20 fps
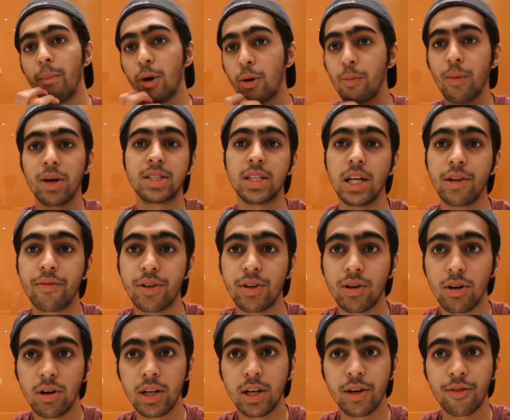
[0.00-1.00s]
I booked myself
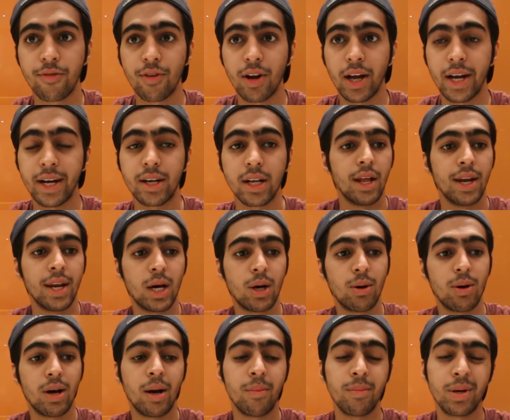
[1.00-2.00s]
an earlier flight, and
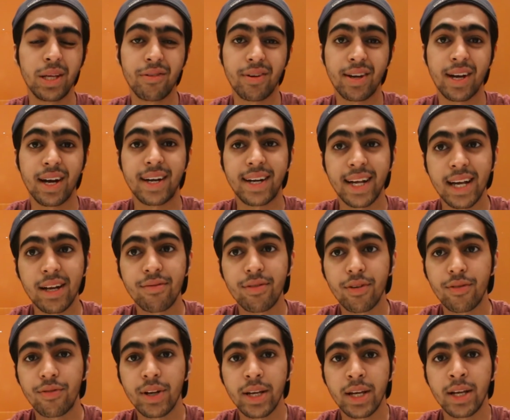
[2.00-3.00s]
now I'm leaving at
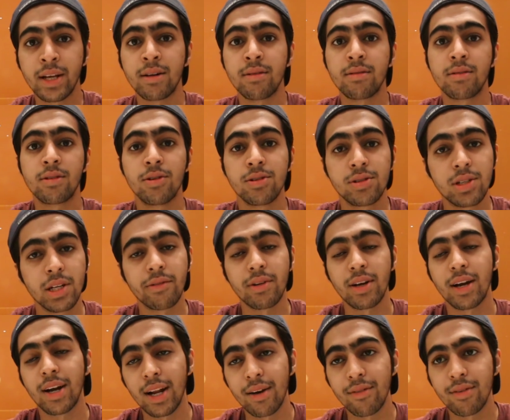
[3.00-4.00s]
10:15, Kush
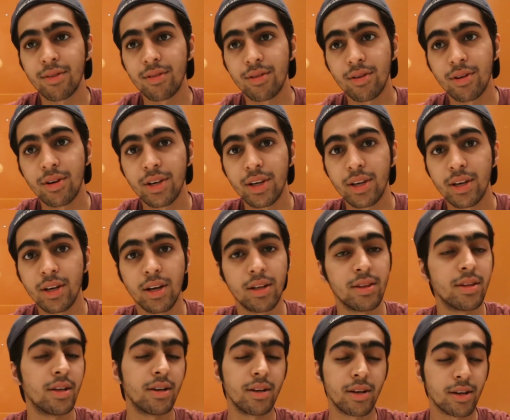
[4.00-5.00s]
leaving at 11:30,
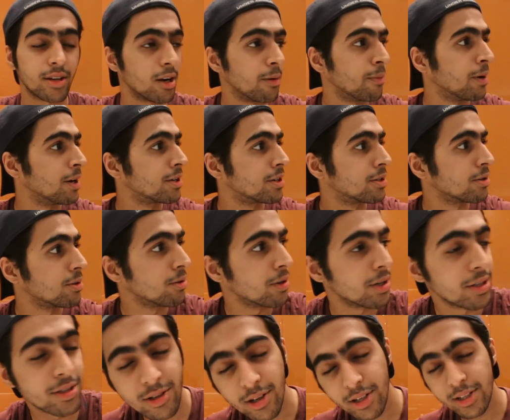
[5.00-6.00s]
and then Ikram at 2,
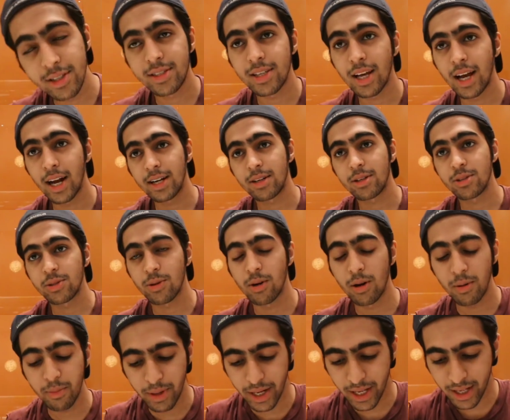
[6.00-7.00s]
and it's really sad because
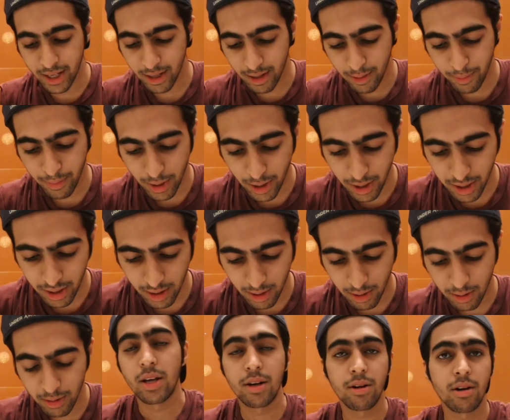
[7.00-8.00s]
we're all breaking apart
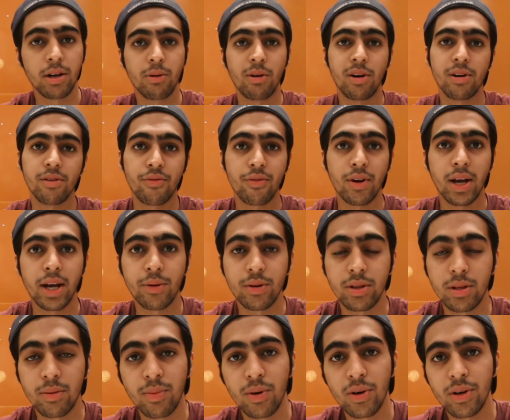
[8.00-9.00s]
now. I really want to fly
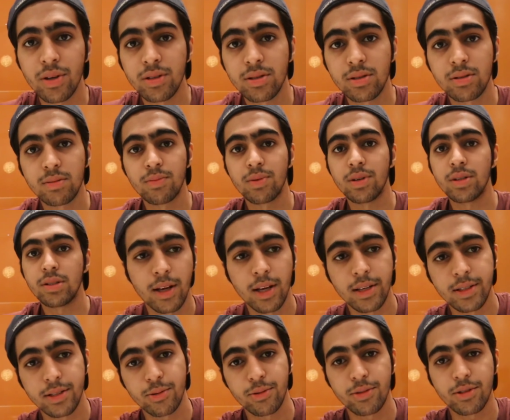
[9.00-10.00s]
with the boys, but
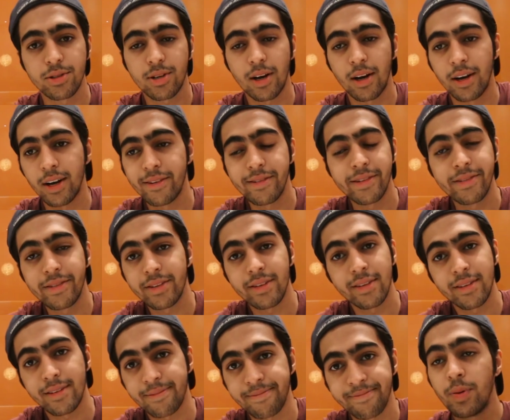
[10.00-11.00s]
guess you just can't have
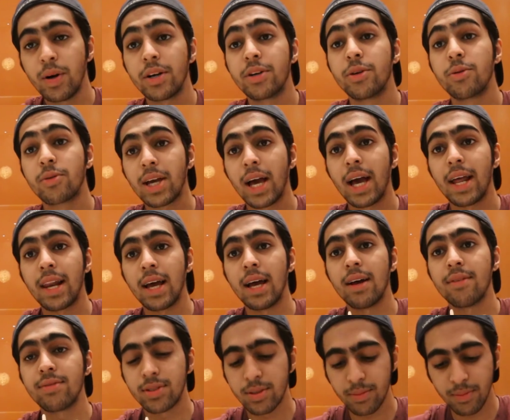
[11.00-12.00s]
everything. But you can
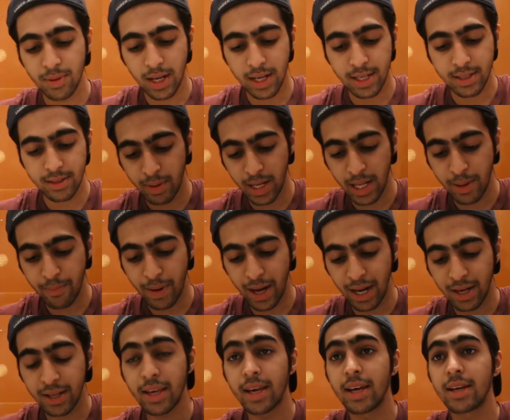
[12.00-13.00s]
have some nice mini
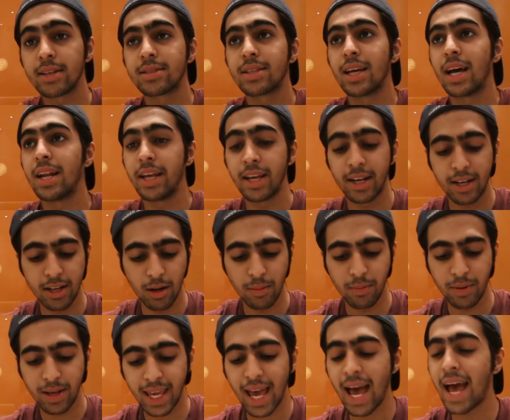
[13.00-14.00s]
pancakes, and
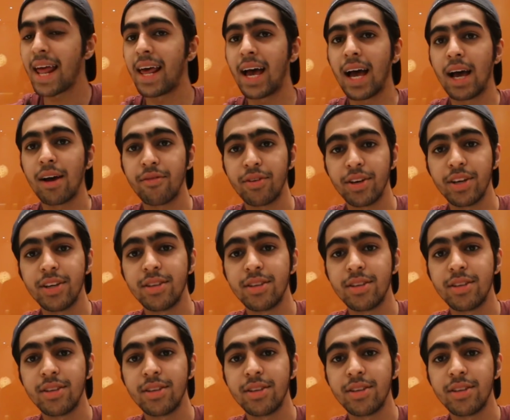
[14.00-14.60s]
Ikram can have